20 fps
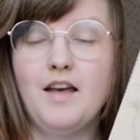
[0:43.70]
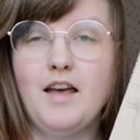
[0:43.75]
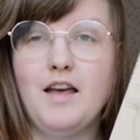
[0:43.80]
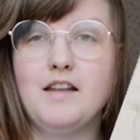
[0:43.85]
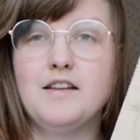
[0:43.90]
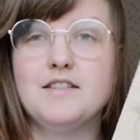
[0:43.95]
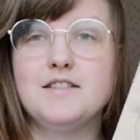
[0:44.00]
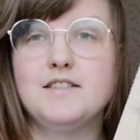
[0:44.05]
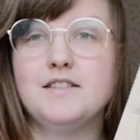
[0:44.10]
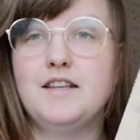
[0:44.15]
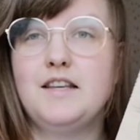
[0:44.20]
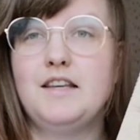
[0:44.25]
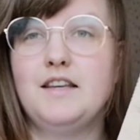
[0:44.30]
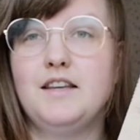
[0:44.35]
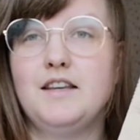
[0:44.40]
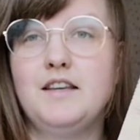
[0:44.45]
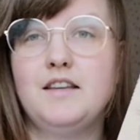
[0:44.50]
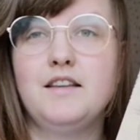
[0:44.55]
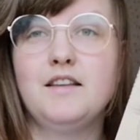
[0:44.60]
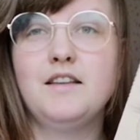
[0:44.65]
and
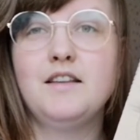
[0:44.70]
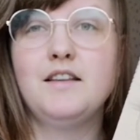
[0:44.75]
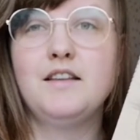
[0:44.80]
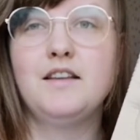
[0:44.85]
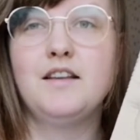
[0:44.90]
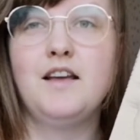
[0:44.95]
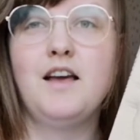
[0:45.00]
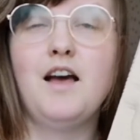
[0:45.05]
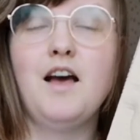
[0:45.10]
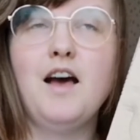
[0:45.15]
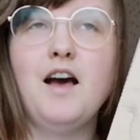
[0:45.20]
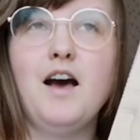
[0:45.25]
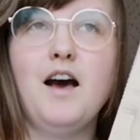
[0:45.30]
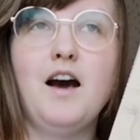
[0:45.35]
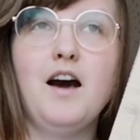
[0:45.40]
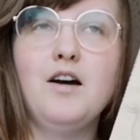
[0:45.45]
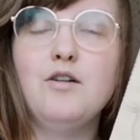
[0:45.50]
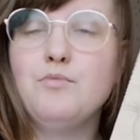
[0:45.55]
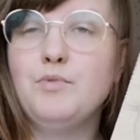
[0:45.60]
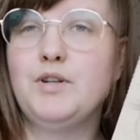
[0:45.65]
see
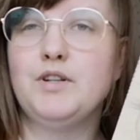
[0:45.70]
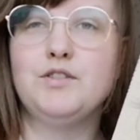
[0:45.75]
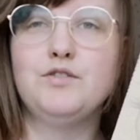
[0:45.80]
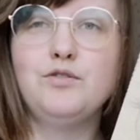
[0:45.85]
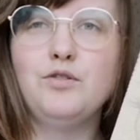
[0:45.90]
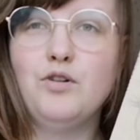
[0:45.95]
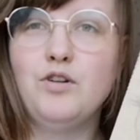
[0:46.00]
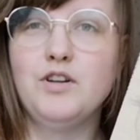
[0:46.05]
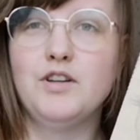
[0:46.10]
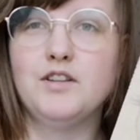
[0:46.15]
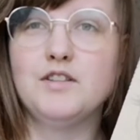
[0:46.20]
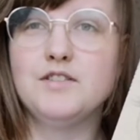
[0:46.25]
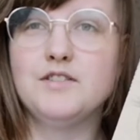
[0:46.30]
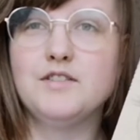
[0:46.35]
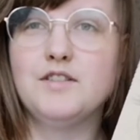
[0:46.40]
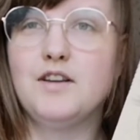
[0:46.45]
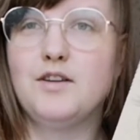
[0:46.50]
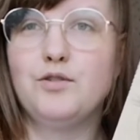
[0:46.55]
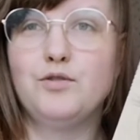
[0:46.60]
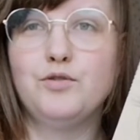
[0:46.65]
how many
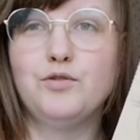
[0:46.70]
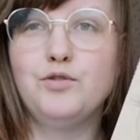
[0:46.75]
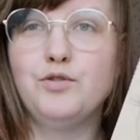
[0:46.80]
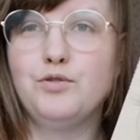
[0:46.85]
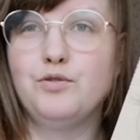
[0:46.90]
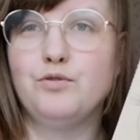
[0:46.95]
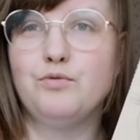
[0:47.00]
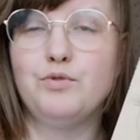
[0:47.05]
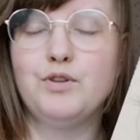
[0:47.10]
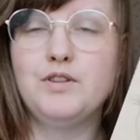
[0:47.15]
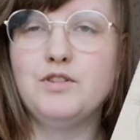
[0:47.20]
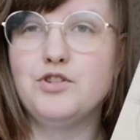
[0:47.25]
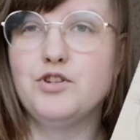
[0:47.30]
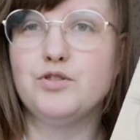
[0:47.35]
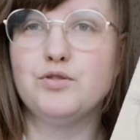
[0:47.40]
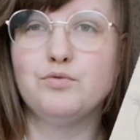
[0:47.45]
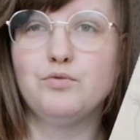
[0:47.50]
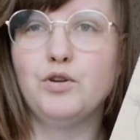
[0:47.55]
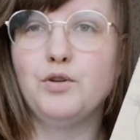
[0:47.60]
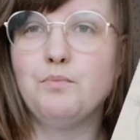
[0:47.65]
drawings I could do with
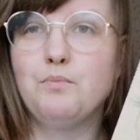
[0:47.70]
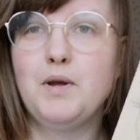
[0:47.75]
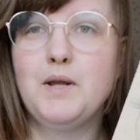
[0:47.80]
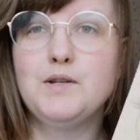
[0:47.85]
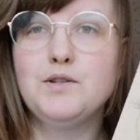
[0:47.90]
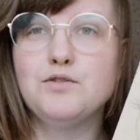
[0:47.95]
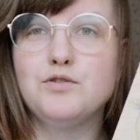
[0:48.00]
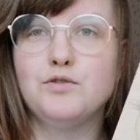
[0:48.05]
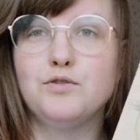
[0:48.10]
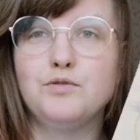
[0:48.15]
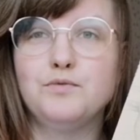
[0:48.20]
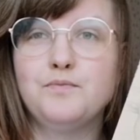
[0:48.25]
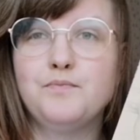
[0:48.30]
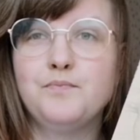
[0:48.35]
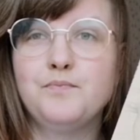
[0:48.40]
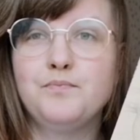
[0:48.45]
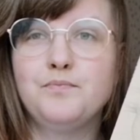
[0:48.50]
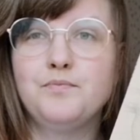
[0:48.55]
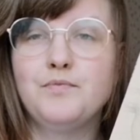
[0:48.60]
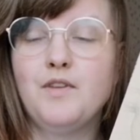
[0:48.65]
just one pencil.
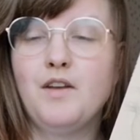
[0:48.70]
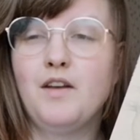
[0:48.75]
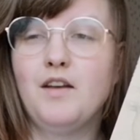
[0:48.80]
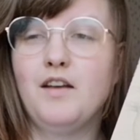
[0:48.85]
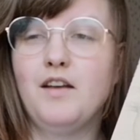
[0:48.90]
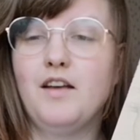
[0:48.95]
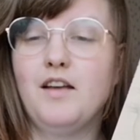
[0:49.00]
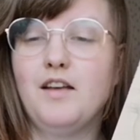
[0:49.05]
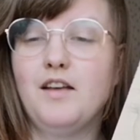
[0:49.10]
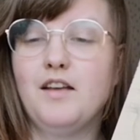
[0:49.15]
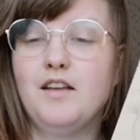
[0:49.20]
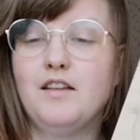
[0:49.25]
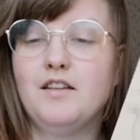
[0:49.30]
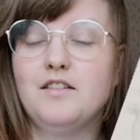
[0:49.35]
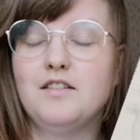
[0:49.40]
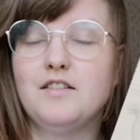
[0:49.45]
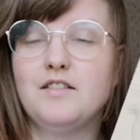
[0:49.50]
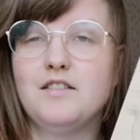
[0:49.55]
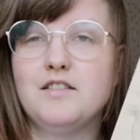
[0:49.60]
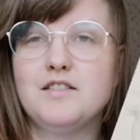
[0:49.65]

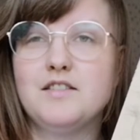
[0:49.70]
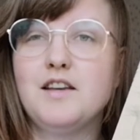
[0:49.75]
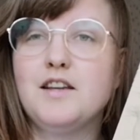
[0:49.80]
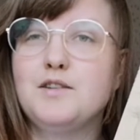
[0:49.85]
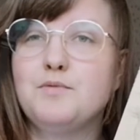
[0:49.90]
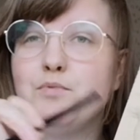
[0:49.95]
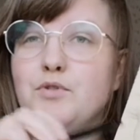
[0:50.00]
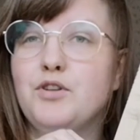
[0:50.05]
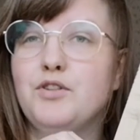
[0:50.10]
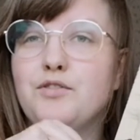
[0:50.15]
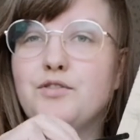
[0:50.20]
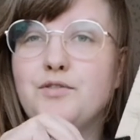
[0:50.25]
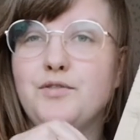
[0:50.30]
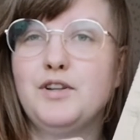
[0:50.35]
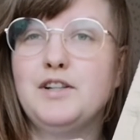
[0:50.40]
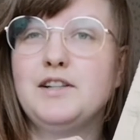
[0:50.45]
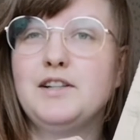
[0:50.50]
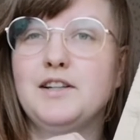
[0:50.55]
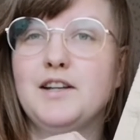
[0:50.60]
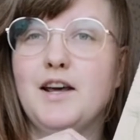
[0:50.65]
And the sketchbook is
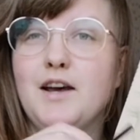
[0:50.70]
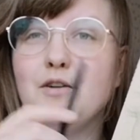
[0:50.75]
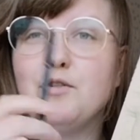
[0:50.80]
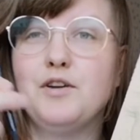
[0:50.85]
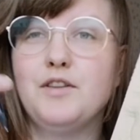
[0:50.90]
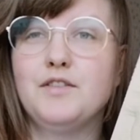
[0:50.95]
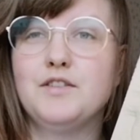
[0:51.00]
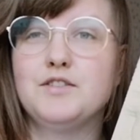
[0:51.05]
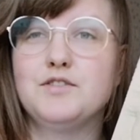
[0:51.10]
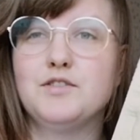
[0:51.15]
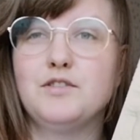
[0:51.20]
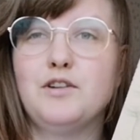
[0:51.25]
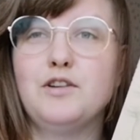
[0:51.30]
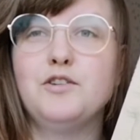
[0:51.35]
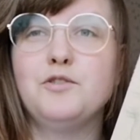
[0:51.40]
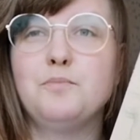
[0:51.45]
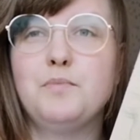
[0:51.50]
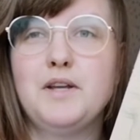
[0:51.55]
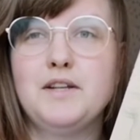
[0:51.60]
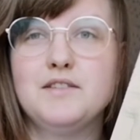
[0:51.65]
filled now, and there's a
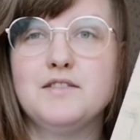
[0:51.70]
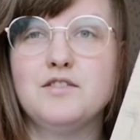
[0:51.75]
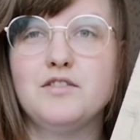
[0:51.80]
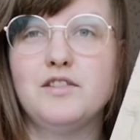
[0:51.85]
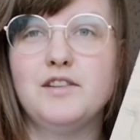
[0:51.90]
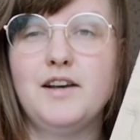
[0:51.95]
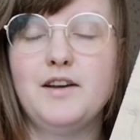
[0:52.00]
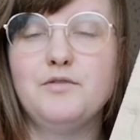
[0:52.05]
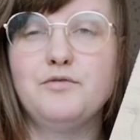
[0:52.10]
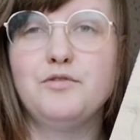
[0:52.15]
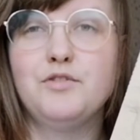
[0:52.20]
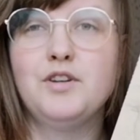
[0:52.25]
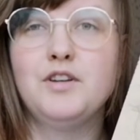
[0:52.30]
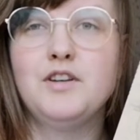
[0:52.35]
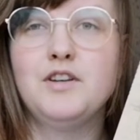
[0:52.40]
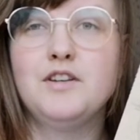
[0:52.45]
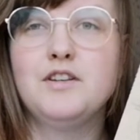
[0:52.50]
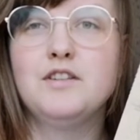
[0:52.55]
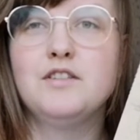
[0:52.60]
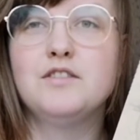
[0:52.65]
lot of pencil left.
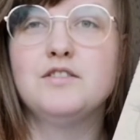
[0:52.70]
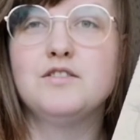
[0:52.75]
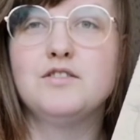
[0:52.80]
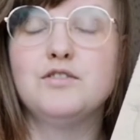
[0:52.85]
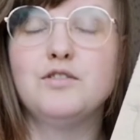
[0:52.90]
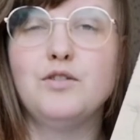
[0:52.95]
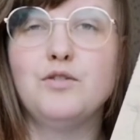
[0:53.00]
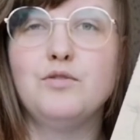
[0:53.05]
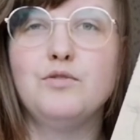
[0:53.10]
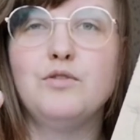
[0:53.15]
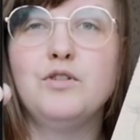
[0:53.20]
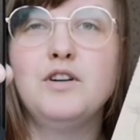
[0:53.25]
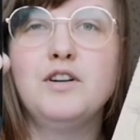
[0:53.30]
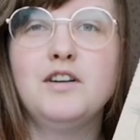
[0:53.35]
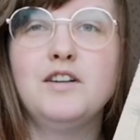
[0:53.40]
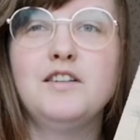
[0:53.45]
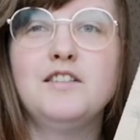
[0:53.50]
So